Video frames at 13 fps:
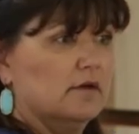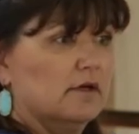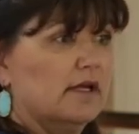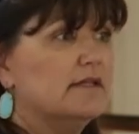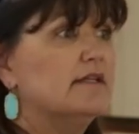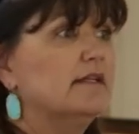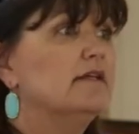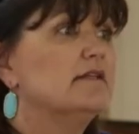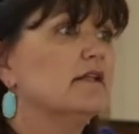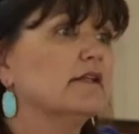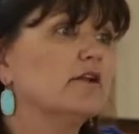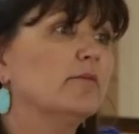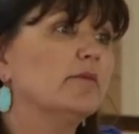Because it is
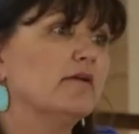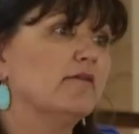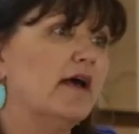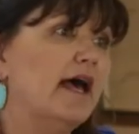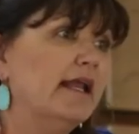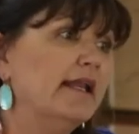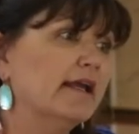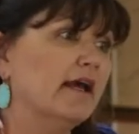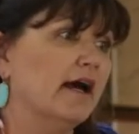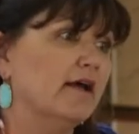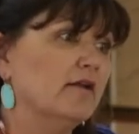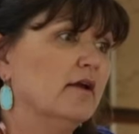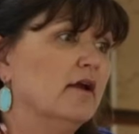a little bit of a heading
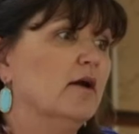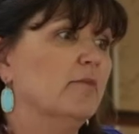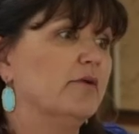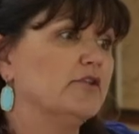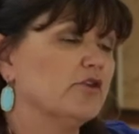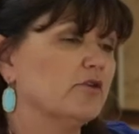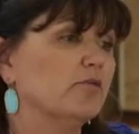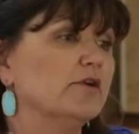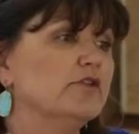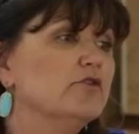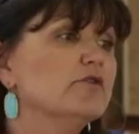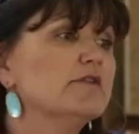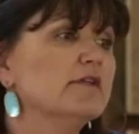cut, but you're
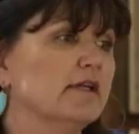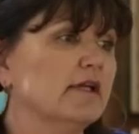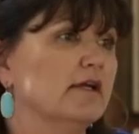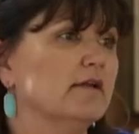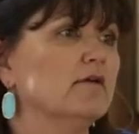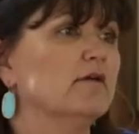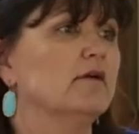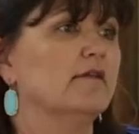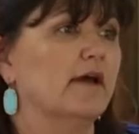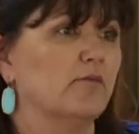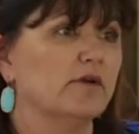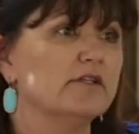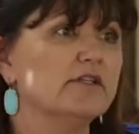reducing it.
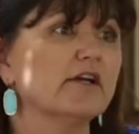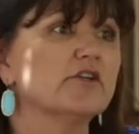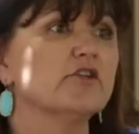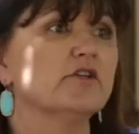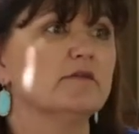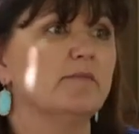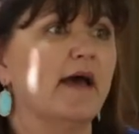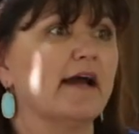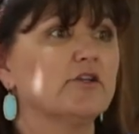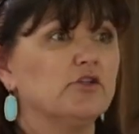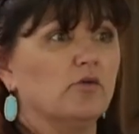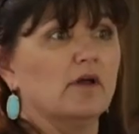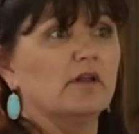That reduction is back
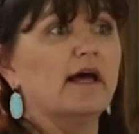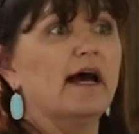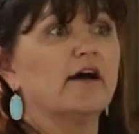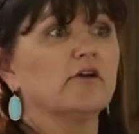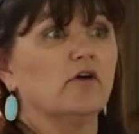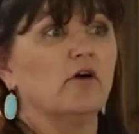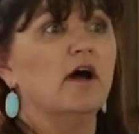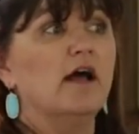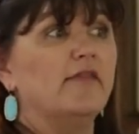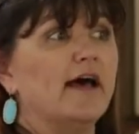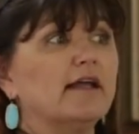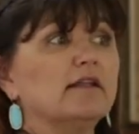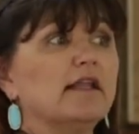to a lateral.
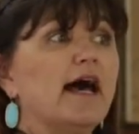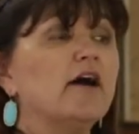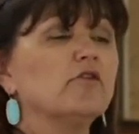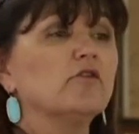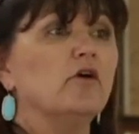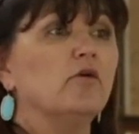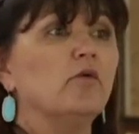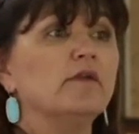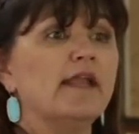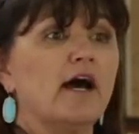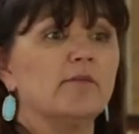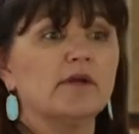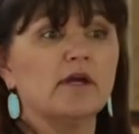That lateral will
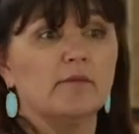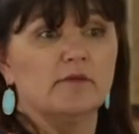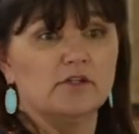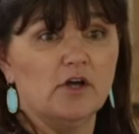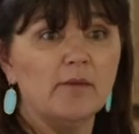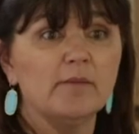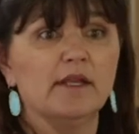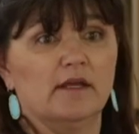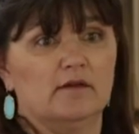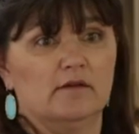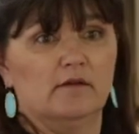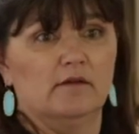now become the dominant.